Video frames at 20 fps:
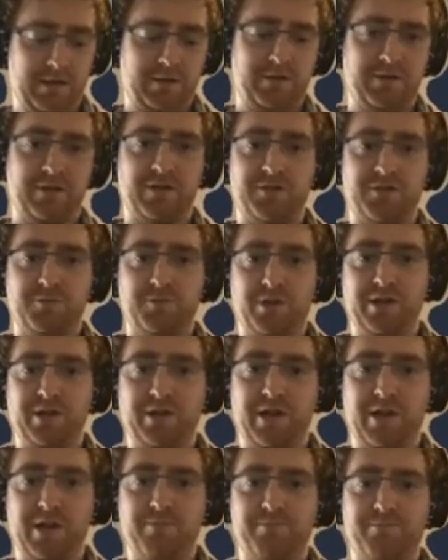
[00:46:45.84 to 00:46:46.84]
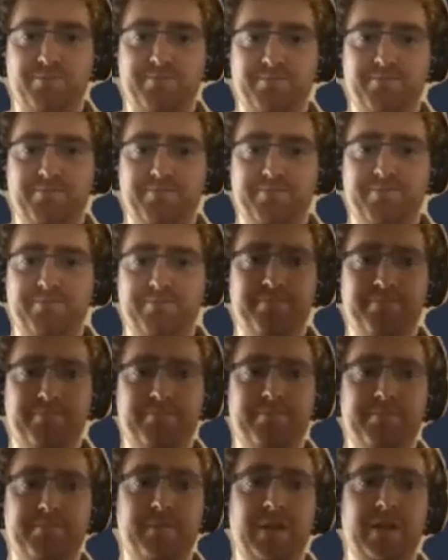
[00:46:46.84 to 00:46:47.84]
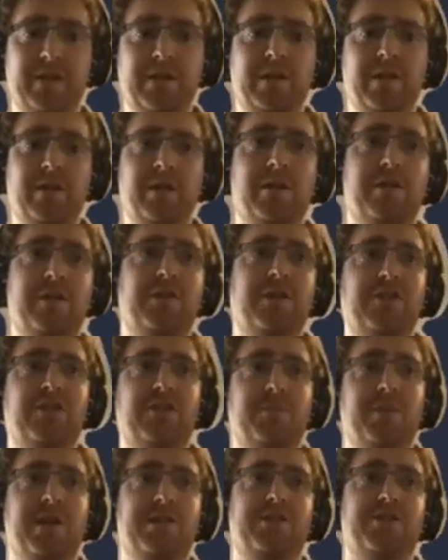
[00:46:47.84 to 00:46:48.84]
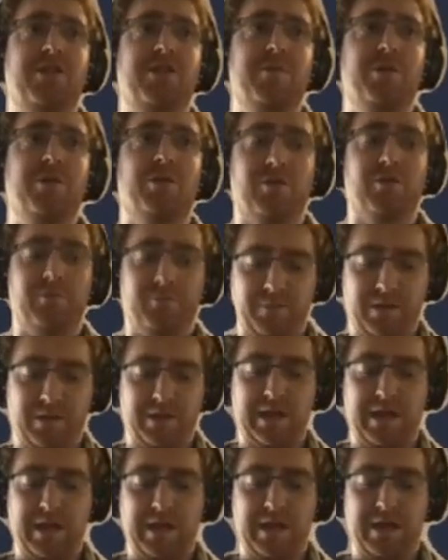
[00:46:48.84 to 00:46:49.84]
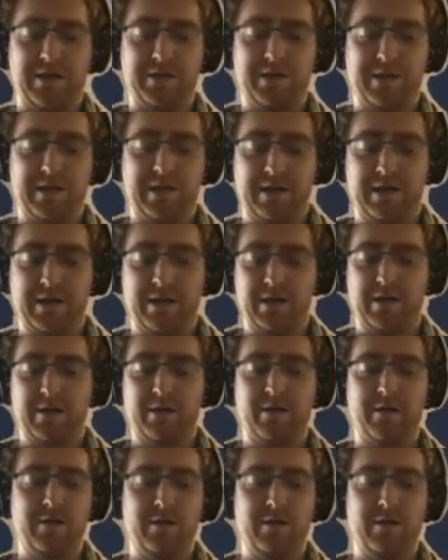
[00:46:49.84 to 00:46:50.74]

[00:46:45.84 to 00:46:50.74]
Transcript: Let's bring it up. This is my terminal, and hope